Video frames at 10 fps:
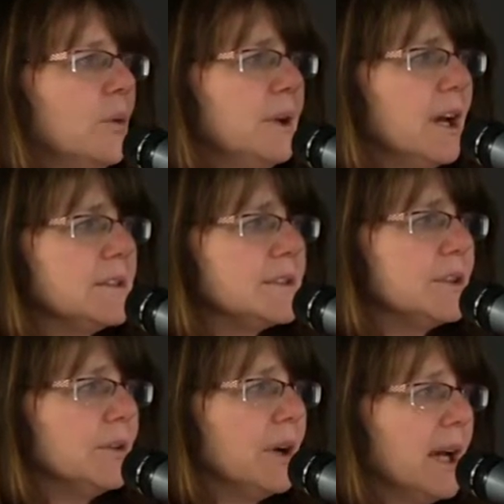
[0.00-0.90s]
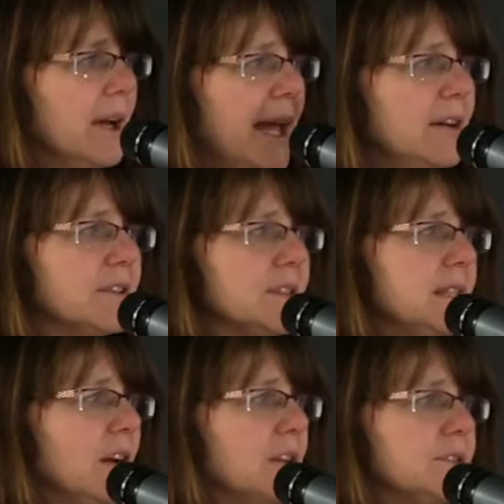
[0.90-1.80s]
We also,
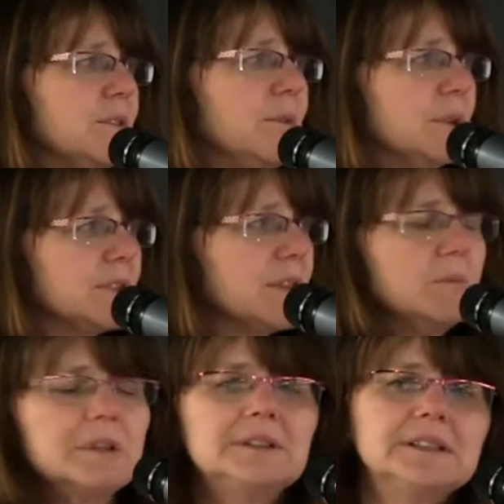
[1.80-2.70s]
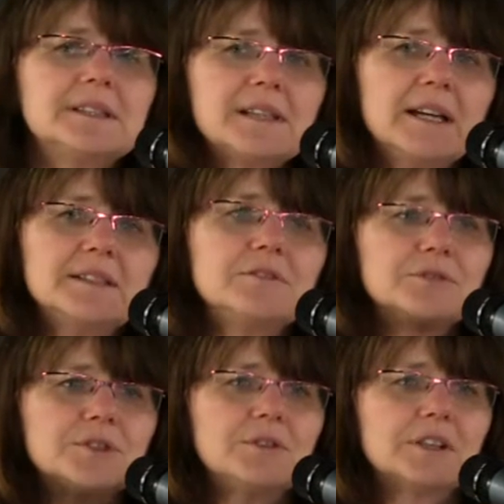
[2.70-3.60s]
NRC also works on building science
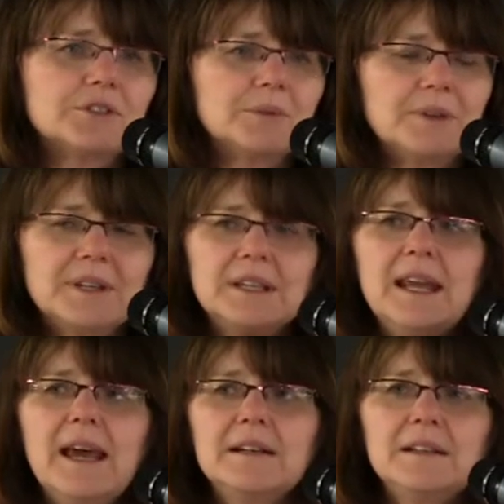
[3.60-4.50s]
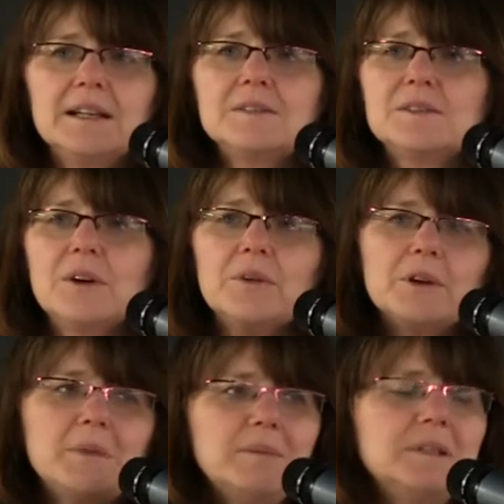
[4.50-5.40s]
infrastructure within Canada. So
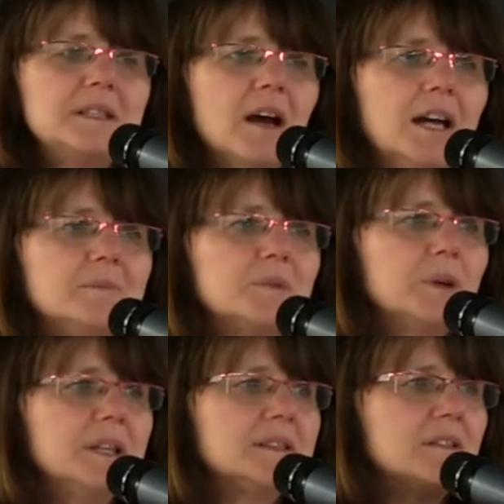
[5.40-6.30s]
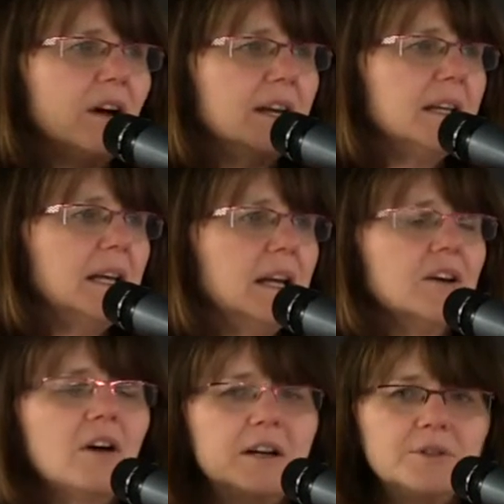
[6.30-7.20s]
there may be times when it's not
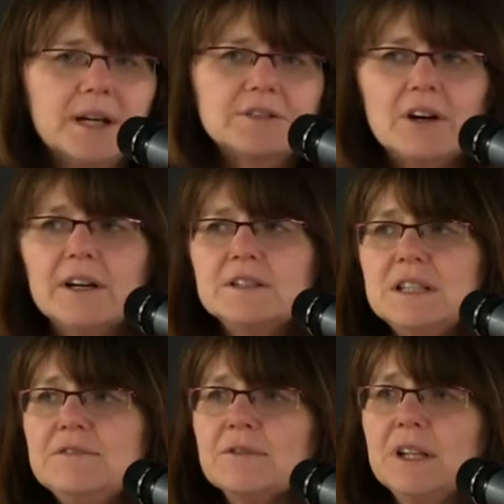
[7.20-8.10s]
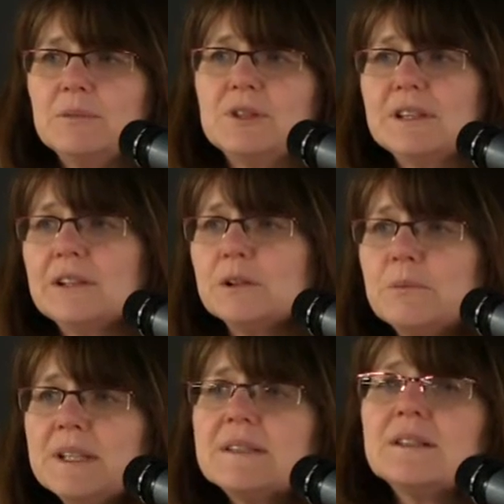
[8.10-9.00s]
contract R&D for any particular
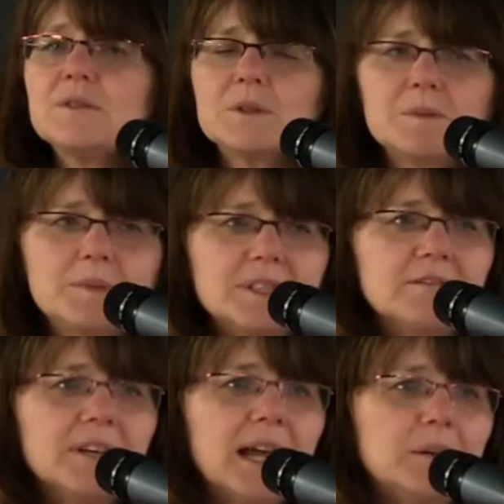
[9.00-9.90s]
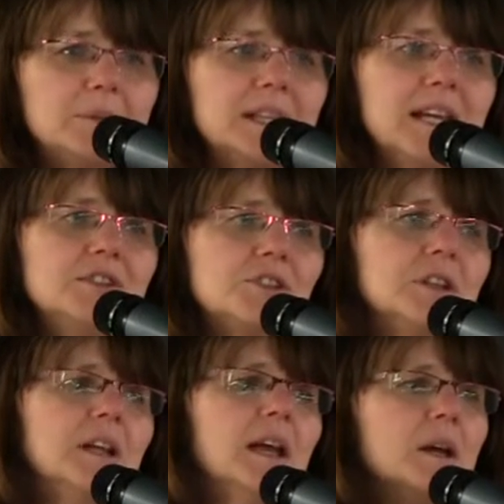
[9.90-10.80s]
business or a specific
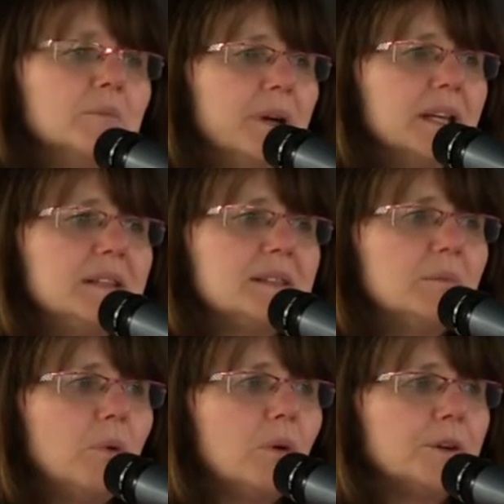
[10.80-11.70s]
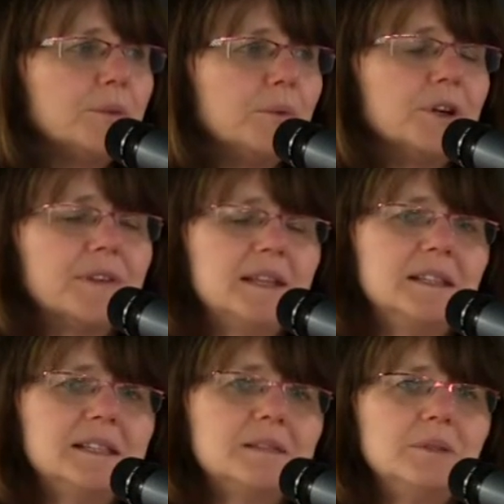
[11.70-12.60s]
application, but it's important work that
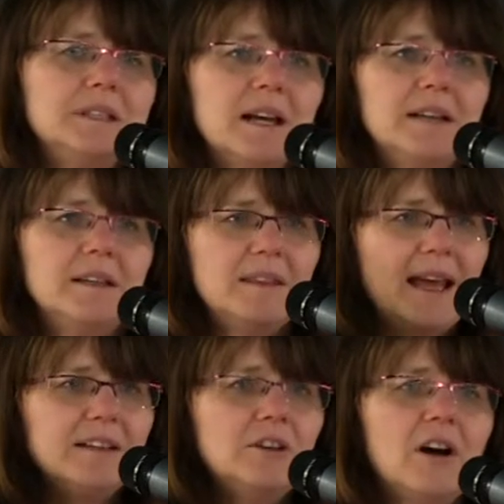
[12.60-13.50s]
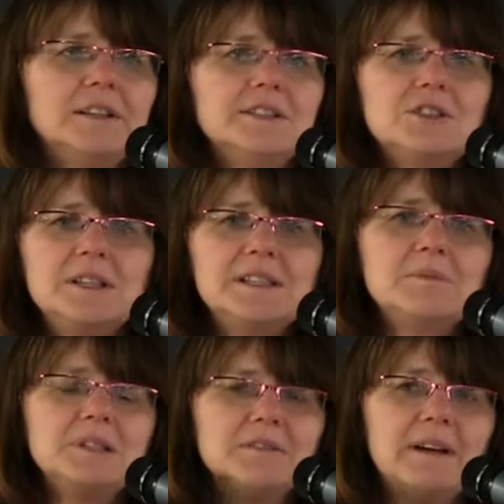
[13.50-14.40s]
needs to be done. That knowledge needs
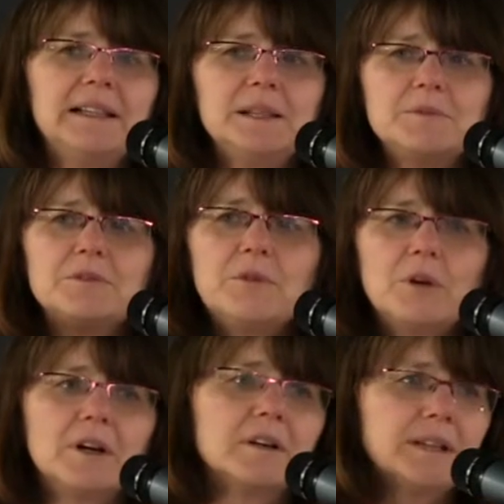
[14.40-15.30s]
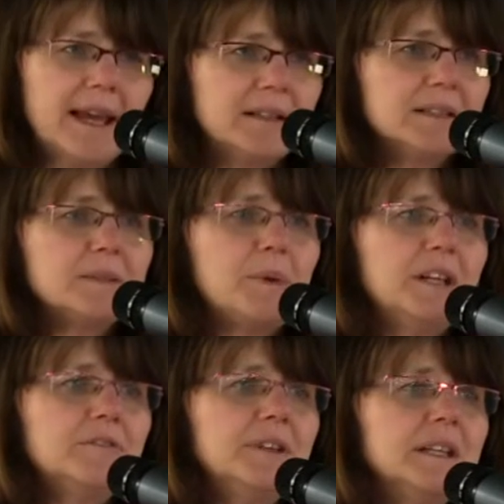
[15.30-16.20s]
to be developed for Canada's
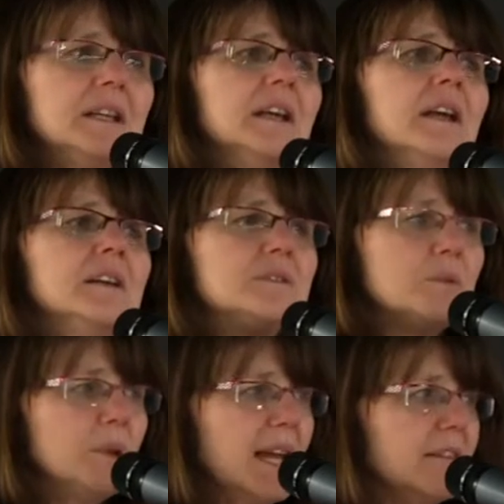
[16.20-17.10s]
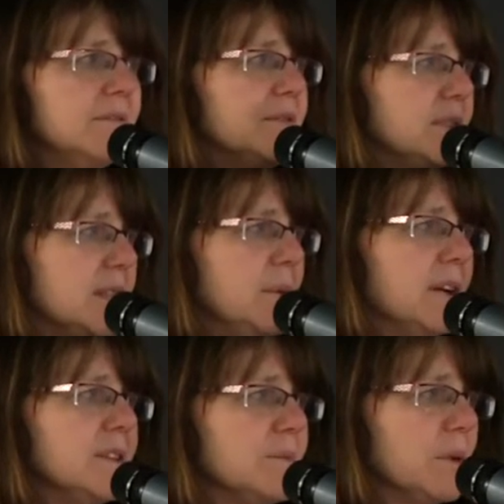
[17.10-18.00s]
benefit. So we have some
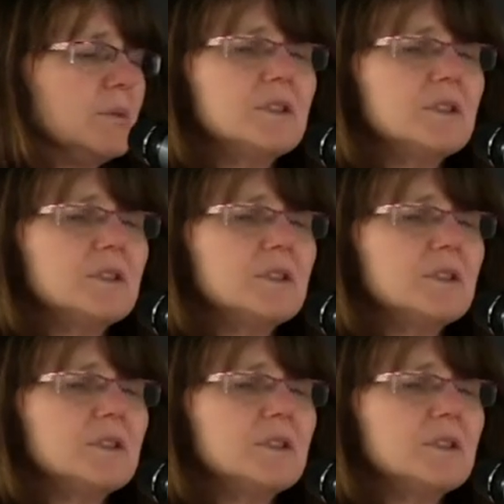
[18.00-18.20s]
areas where